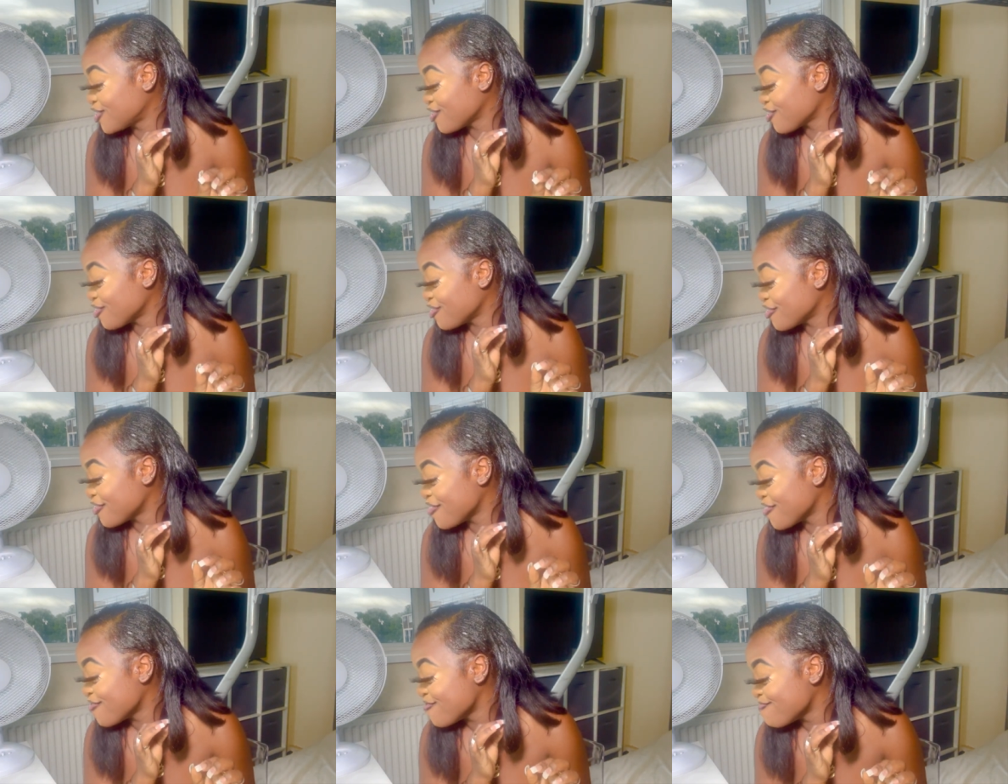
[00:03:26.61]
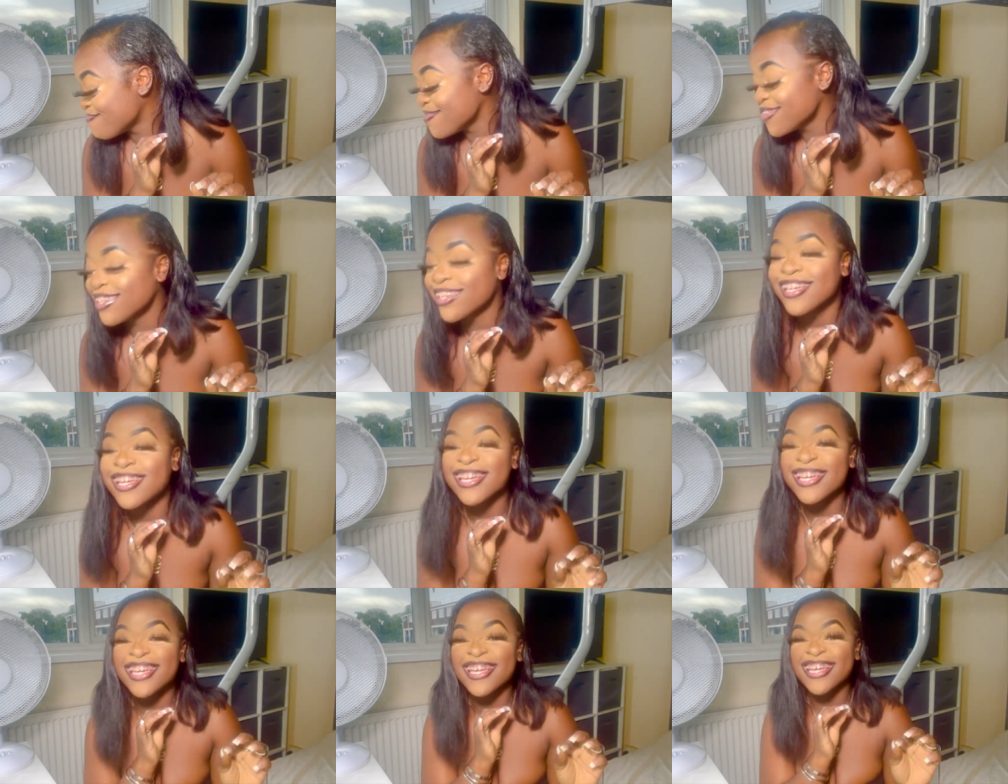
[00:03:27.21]

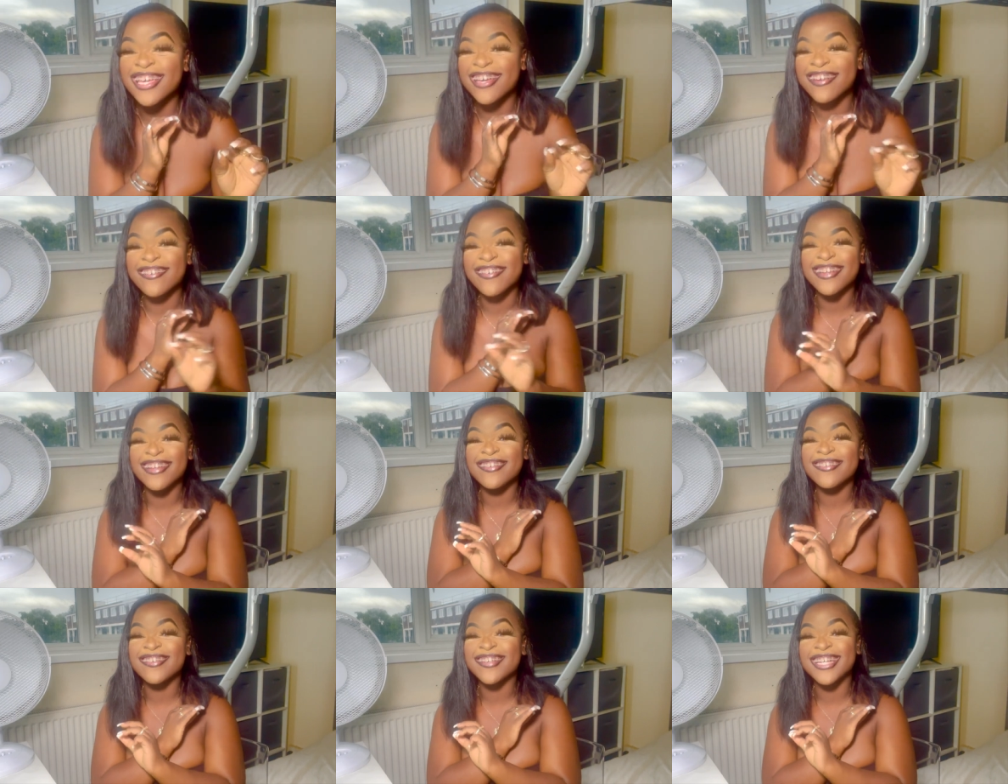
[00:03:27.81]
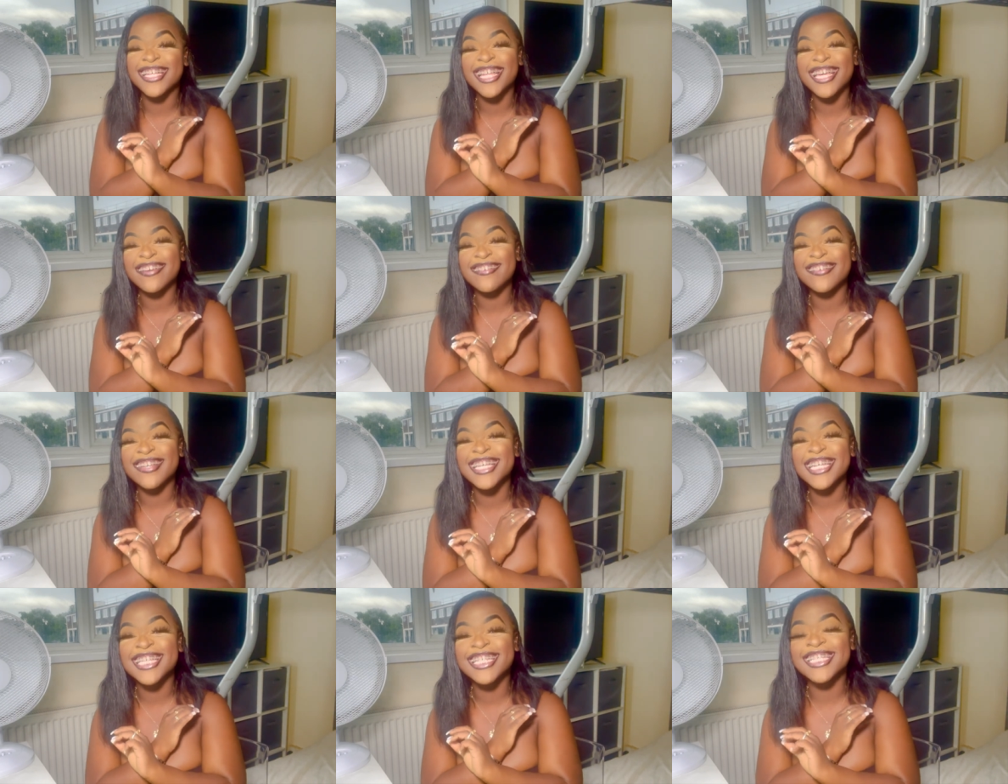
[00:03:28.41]
Dominique, whatever her name
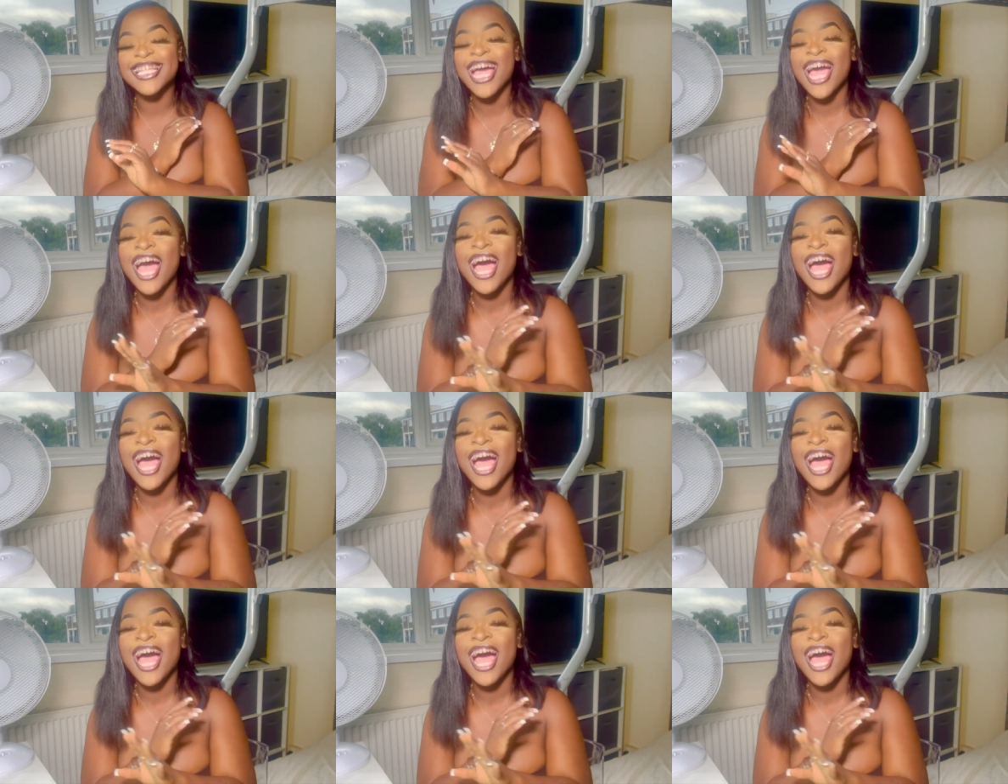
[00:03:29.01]
is